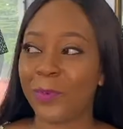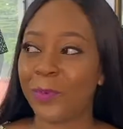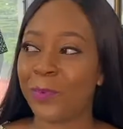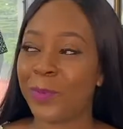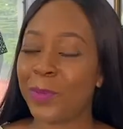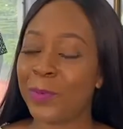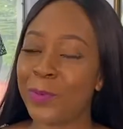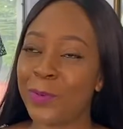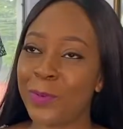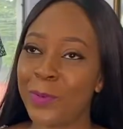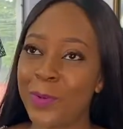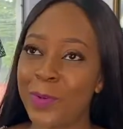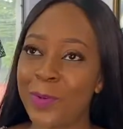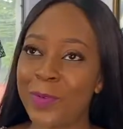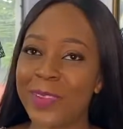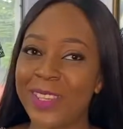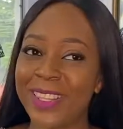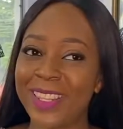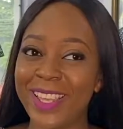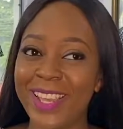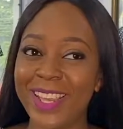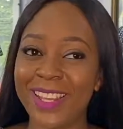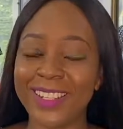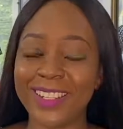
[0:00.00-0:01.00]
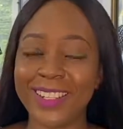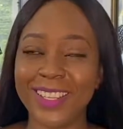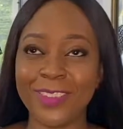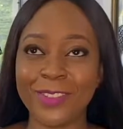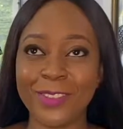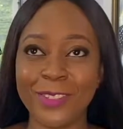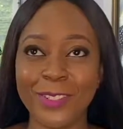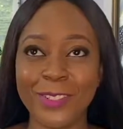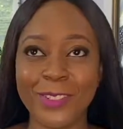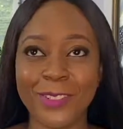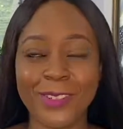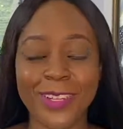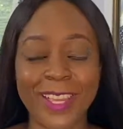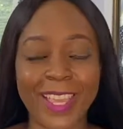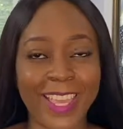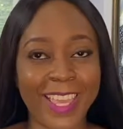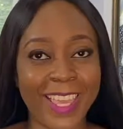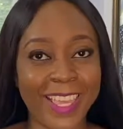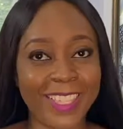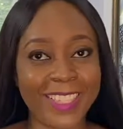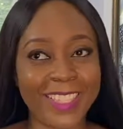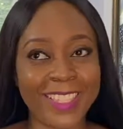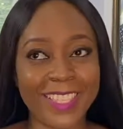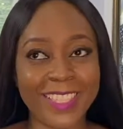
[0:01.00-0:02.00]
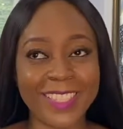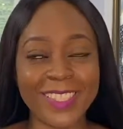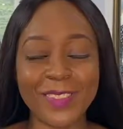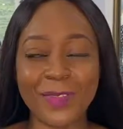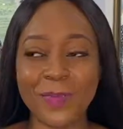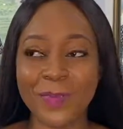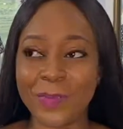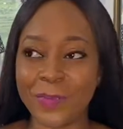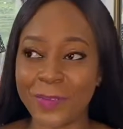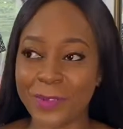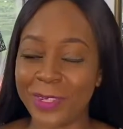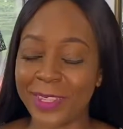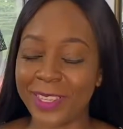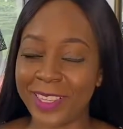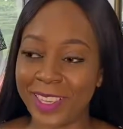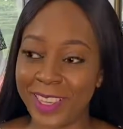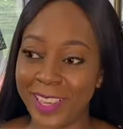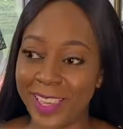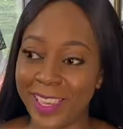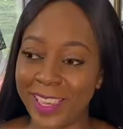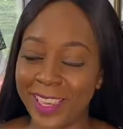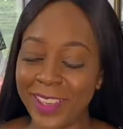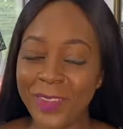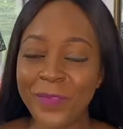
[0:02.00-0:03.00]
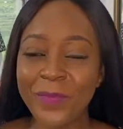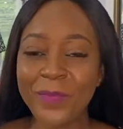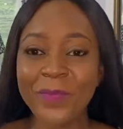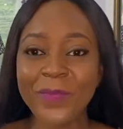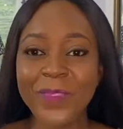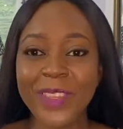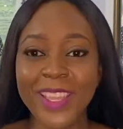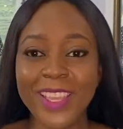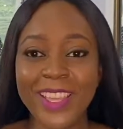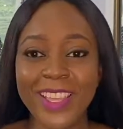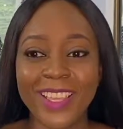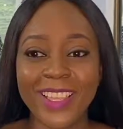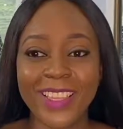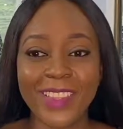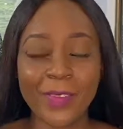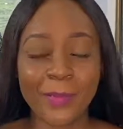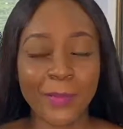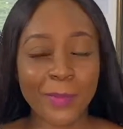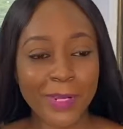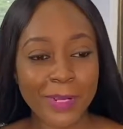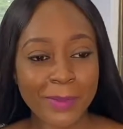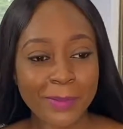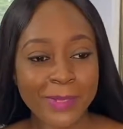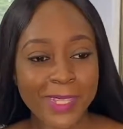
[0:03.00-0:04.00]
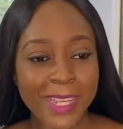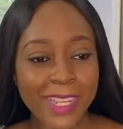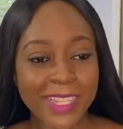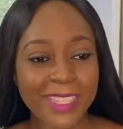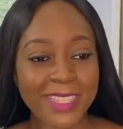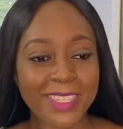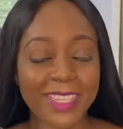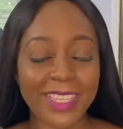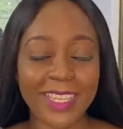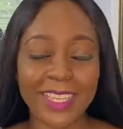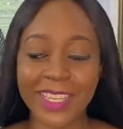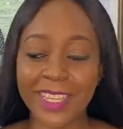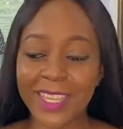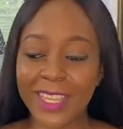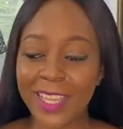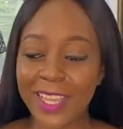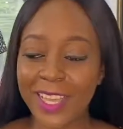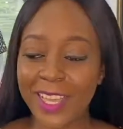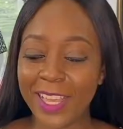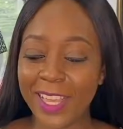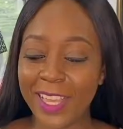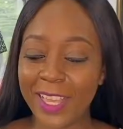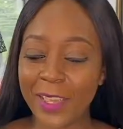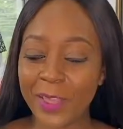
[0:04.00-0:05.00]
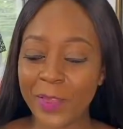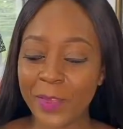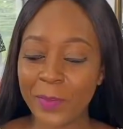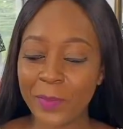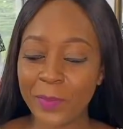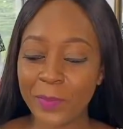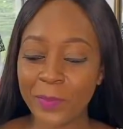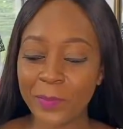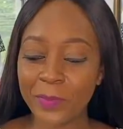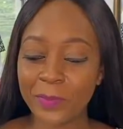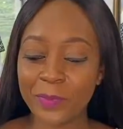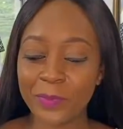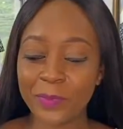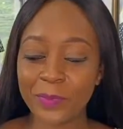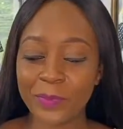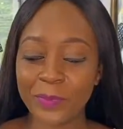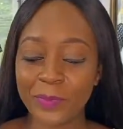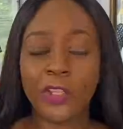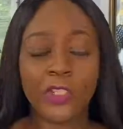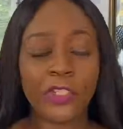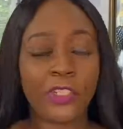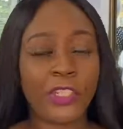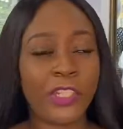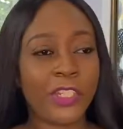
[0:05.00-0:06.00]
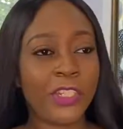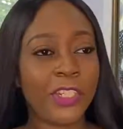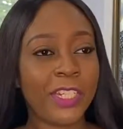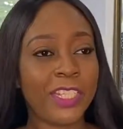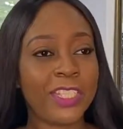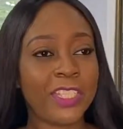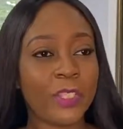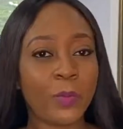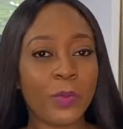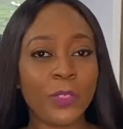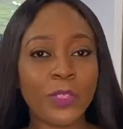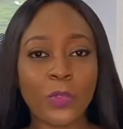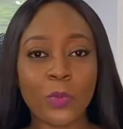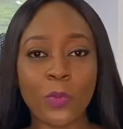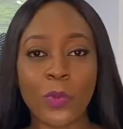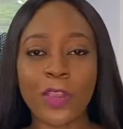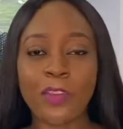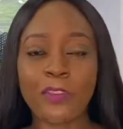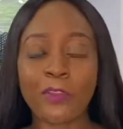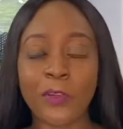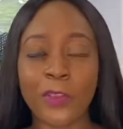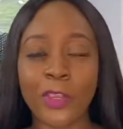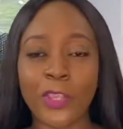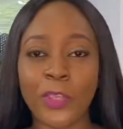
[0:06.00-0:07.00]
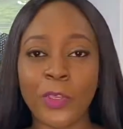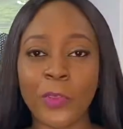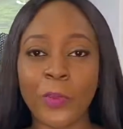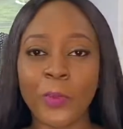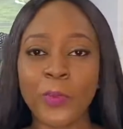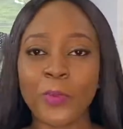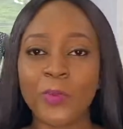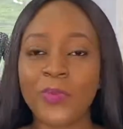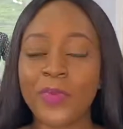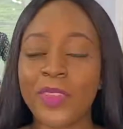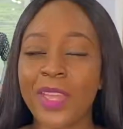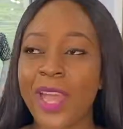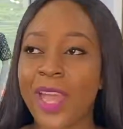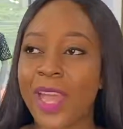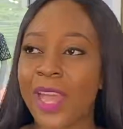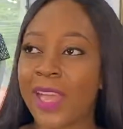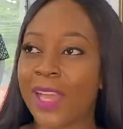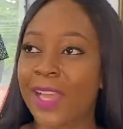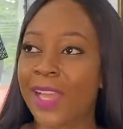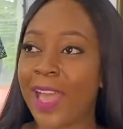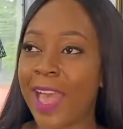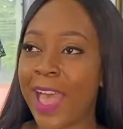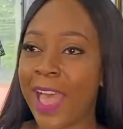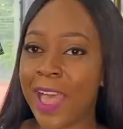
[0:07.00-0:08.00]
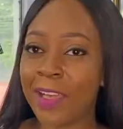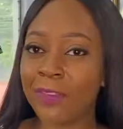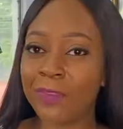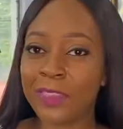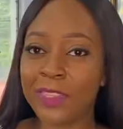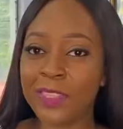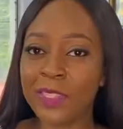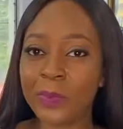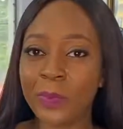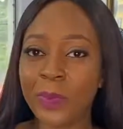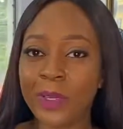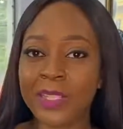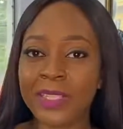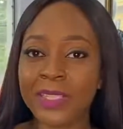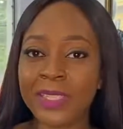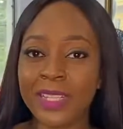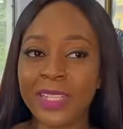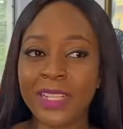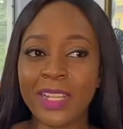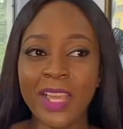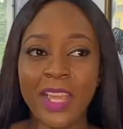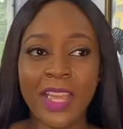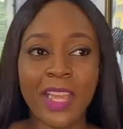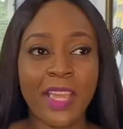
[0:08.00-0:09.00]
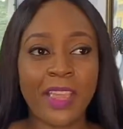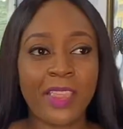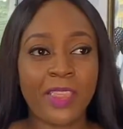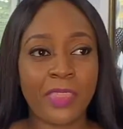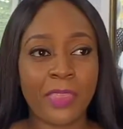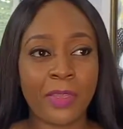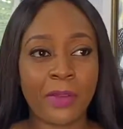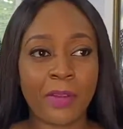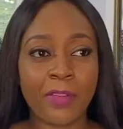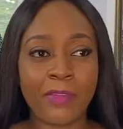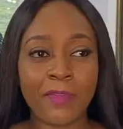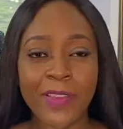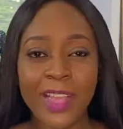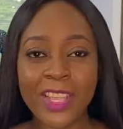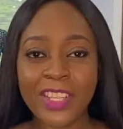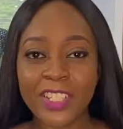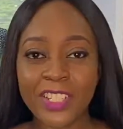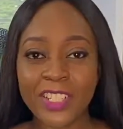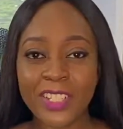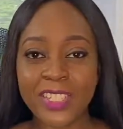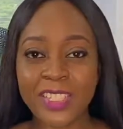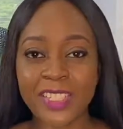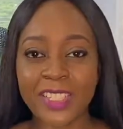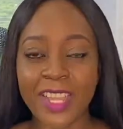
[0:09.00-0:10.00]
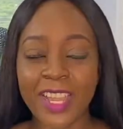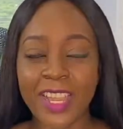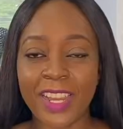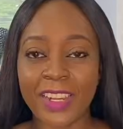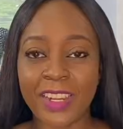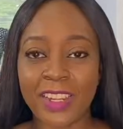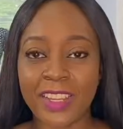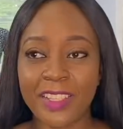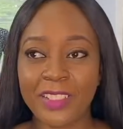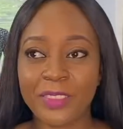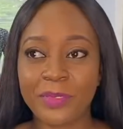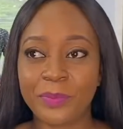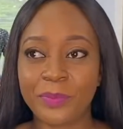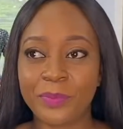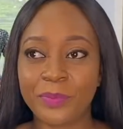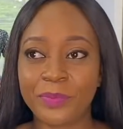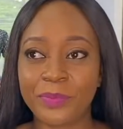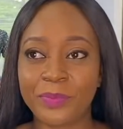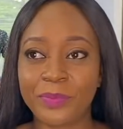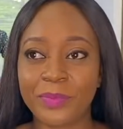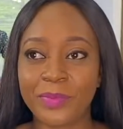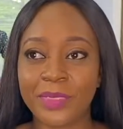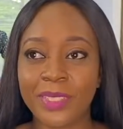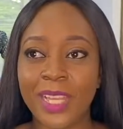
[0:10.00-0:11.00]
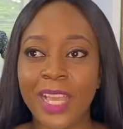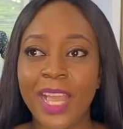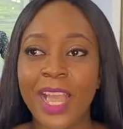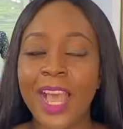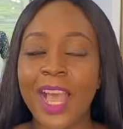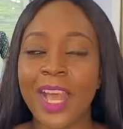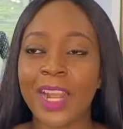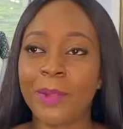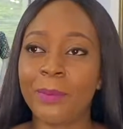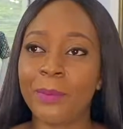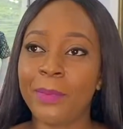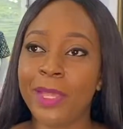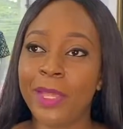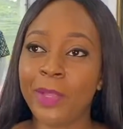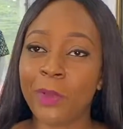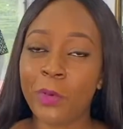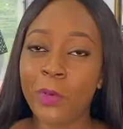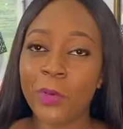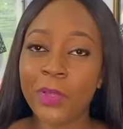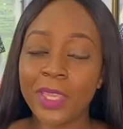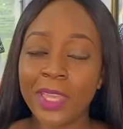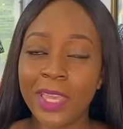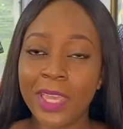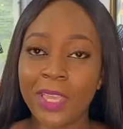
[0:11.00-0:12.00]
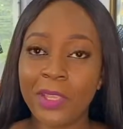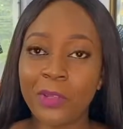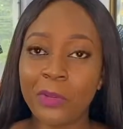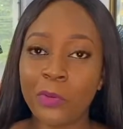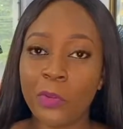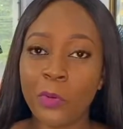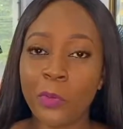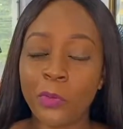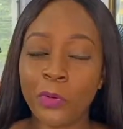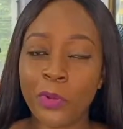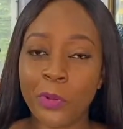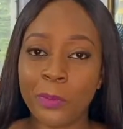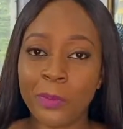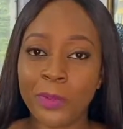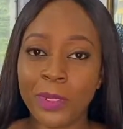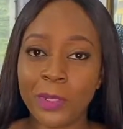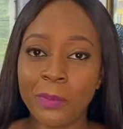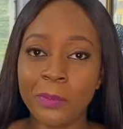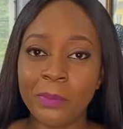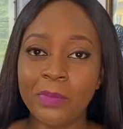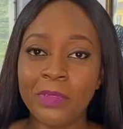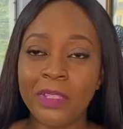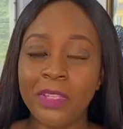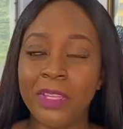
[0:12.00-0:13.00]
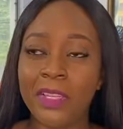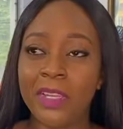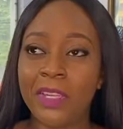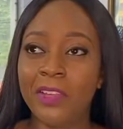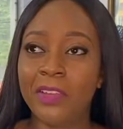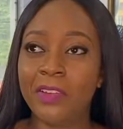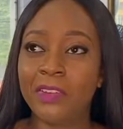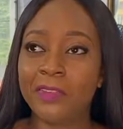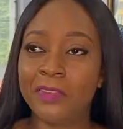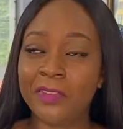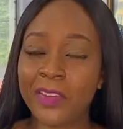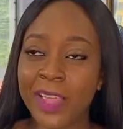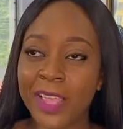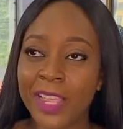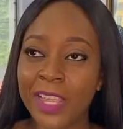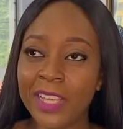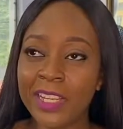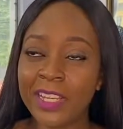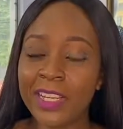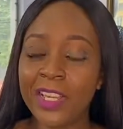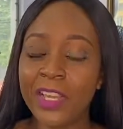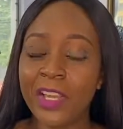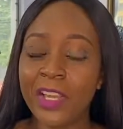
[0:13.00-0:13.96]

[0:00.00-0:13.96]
people call me that even though I hate it, but yeah. Madam Daisy, do you need someone to work for you? I have this person, they're a fashion designer. And I'm like, okay, no problem, fine.